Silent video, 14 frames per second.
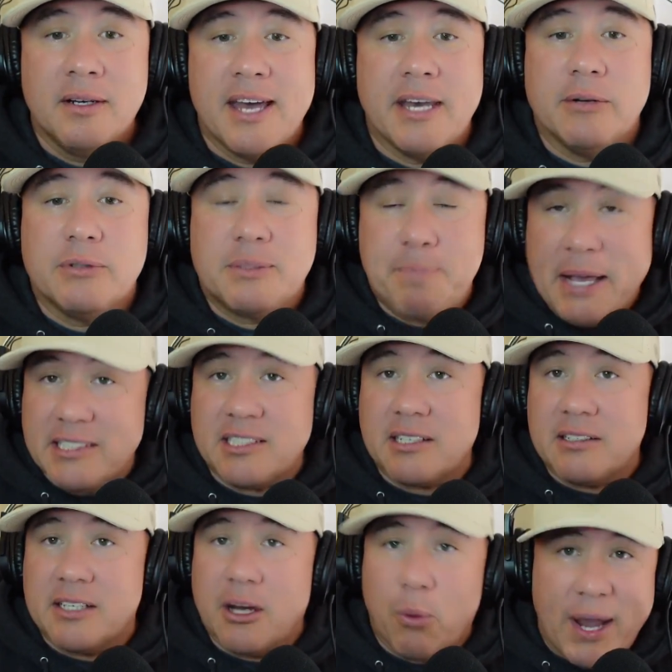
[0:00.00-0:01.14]
And it was
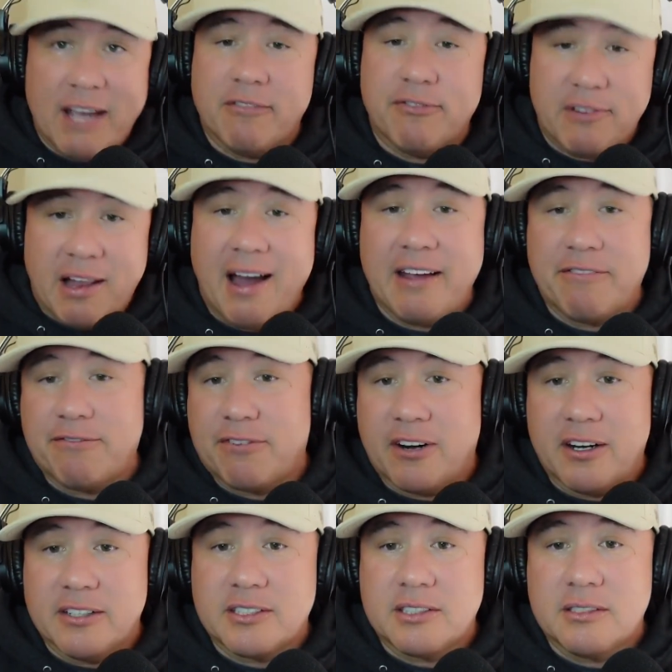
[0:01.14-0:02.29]
basically a way of life for
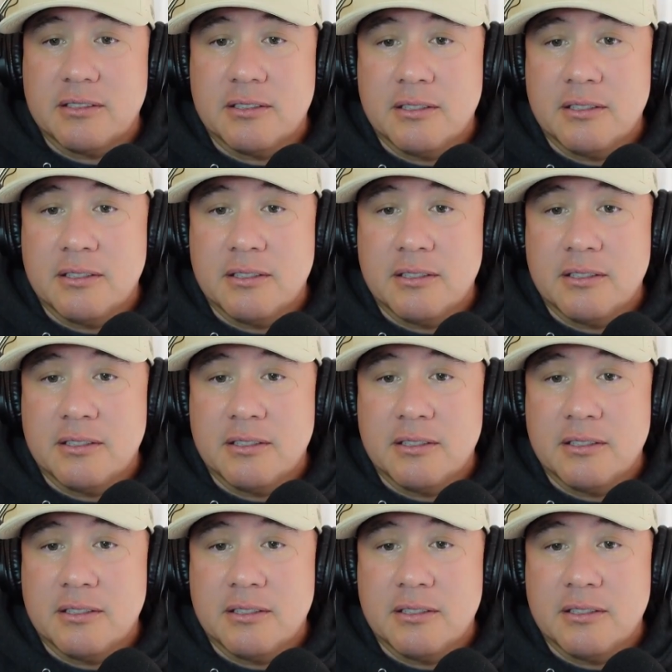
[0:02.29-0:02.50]
us.